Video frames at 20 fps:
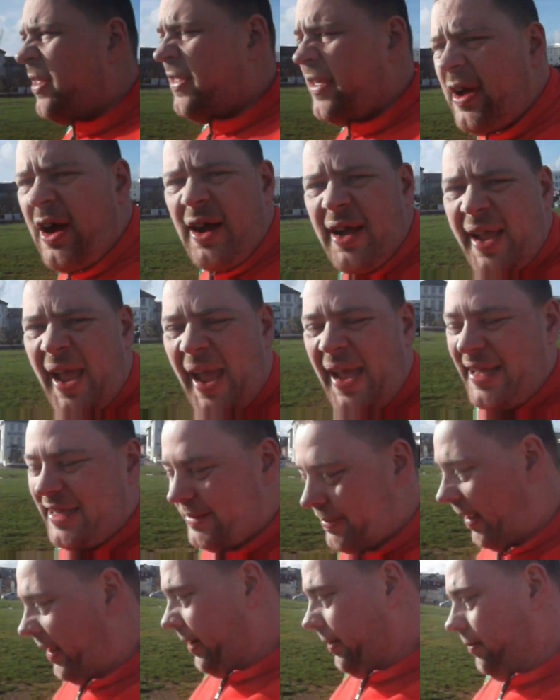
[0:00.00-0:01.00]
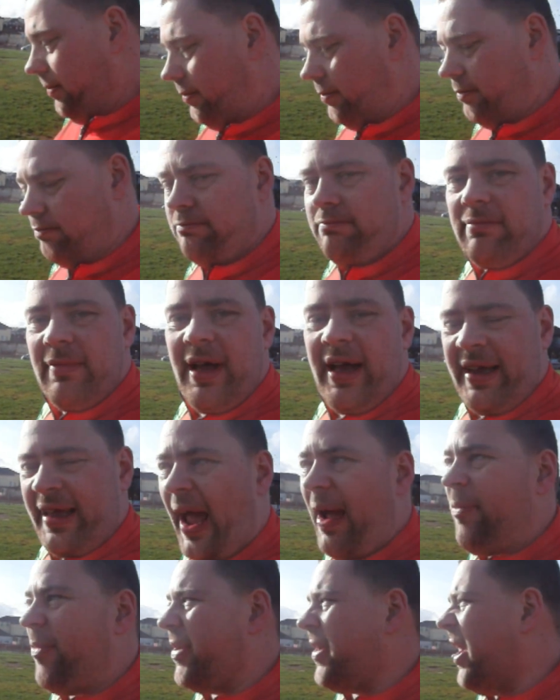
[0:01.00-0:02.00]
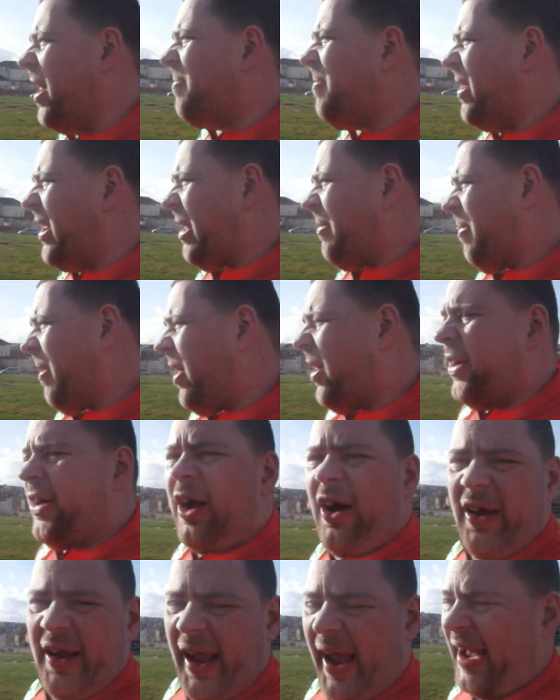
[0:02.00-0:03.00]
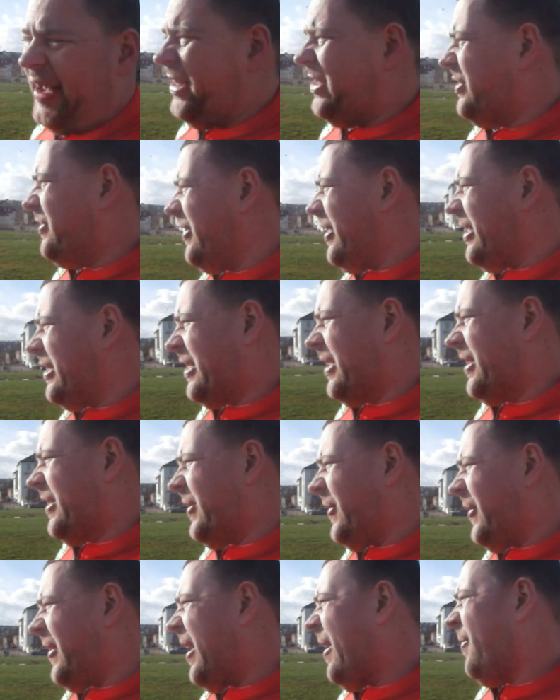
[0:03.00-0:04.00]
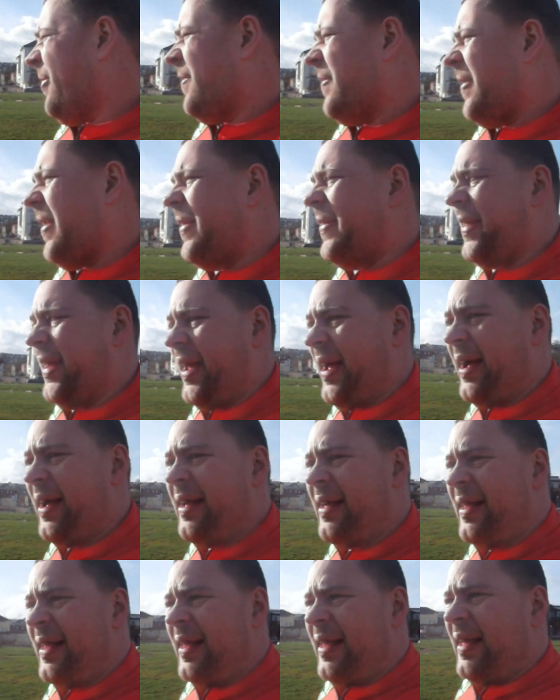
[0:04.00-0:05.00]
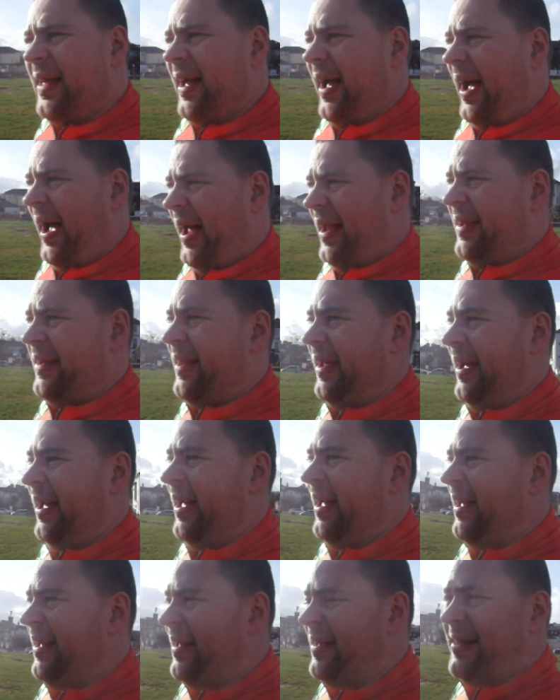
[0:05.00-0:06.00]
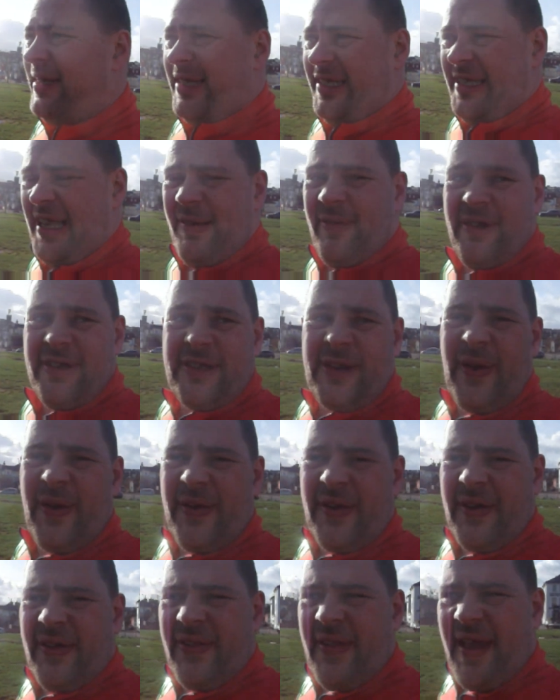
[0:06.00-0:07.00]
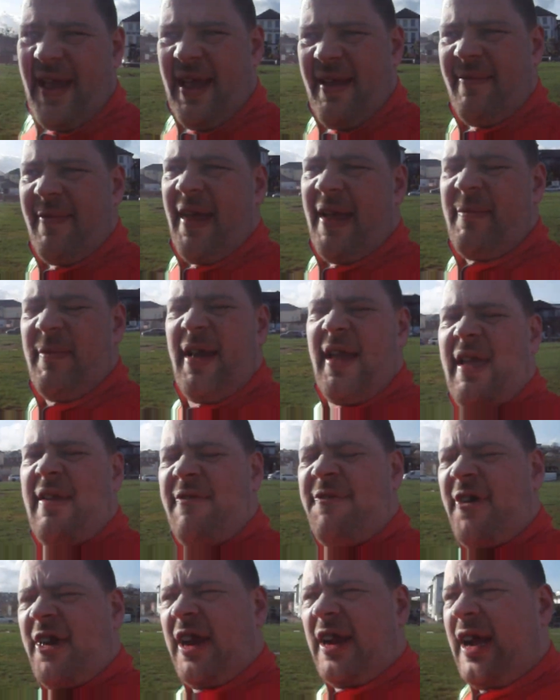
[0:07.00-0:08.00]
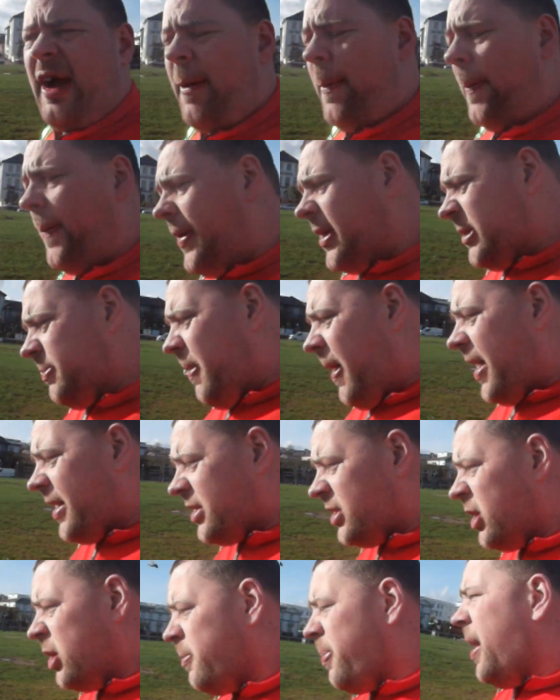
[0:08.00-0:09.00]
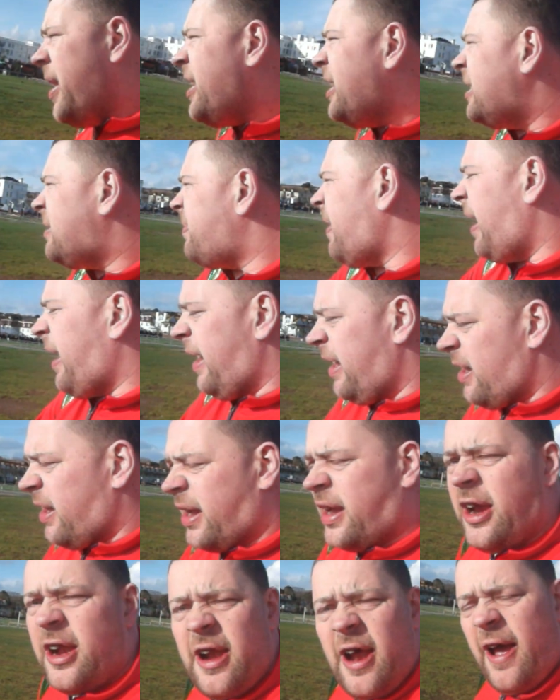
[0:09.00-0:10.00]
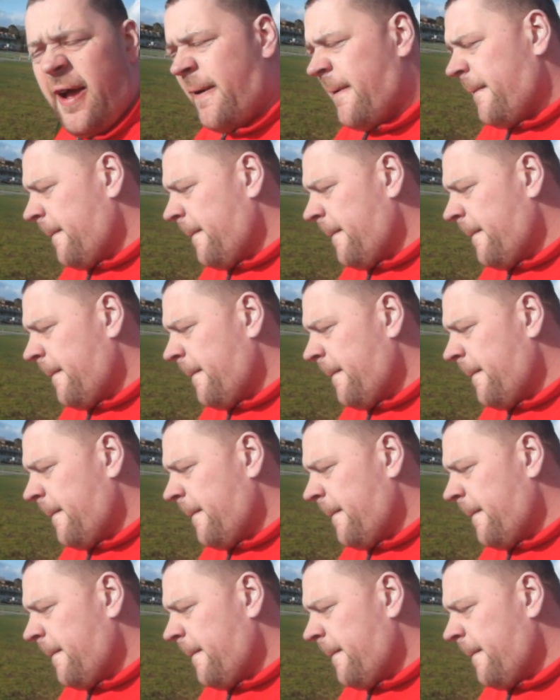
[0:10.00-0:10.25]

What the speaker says: the arcade, right? Again, with no money, but on Arcade Street, as I call it, up the road here. And see what's going on there, mate. Might even find a couple of spare £2, mate. And I can